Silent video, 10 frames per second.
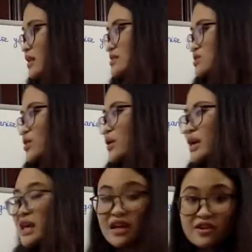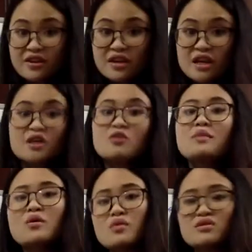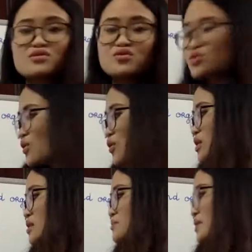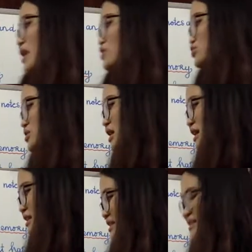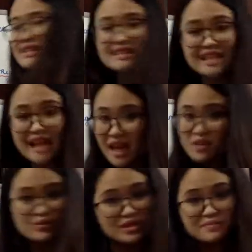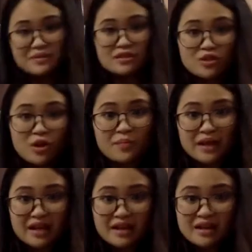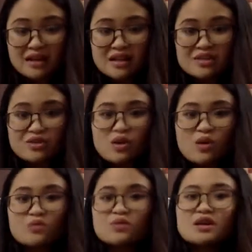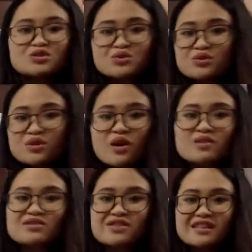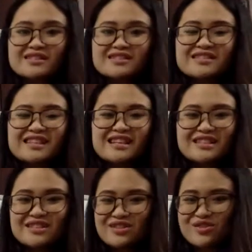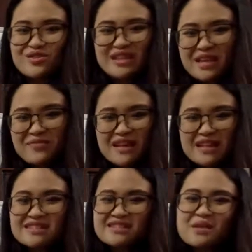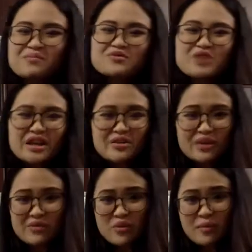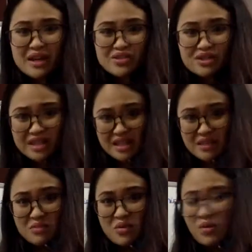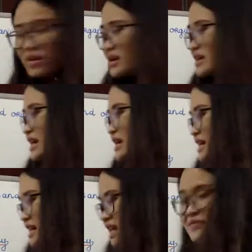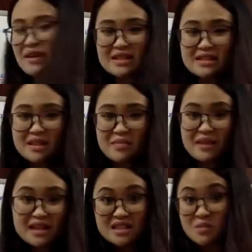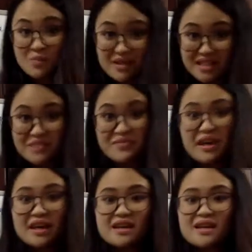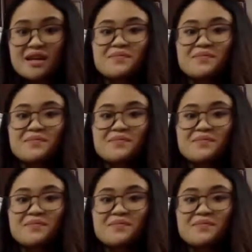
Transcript: So here, you may want to talk about the details of the topic. So do not just giving some general information anymore, giving something specific.